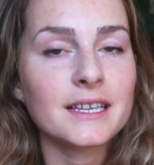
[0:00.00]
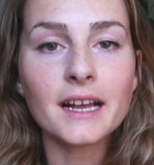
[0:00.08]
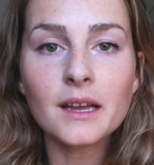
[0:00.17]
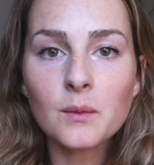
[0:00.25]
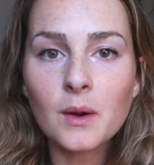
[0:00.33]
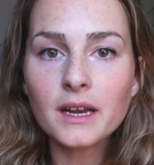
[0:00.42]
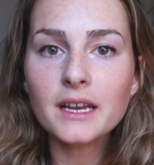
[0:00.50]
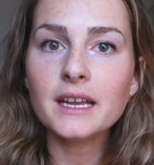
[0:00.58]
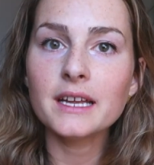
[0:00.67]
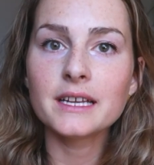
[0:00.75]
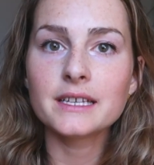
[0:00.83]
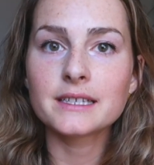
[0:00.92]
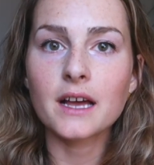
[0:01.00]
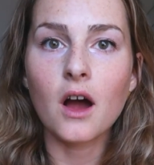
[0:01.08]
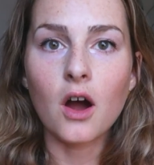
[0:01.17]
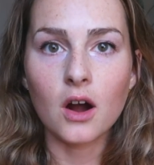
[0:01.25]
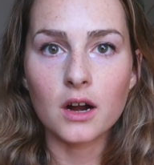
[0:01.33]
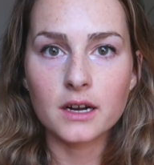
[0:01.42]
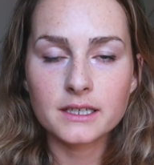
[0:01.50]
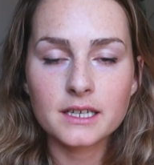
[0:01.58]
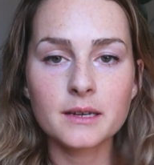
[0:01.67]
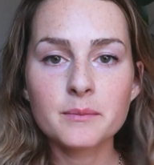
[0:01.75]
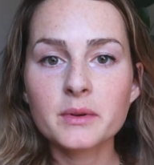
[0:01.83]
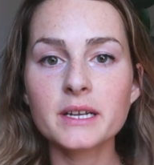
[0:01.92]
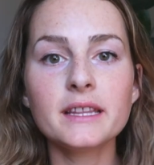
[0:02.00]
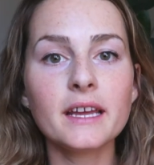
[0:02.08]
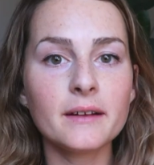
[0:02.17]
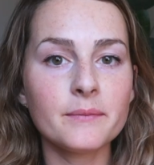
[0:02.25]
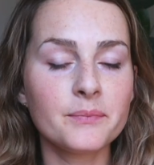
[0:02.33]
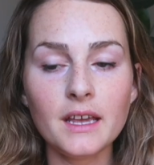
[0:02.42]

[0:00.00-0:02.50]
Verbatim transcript: Second one is heart breathing,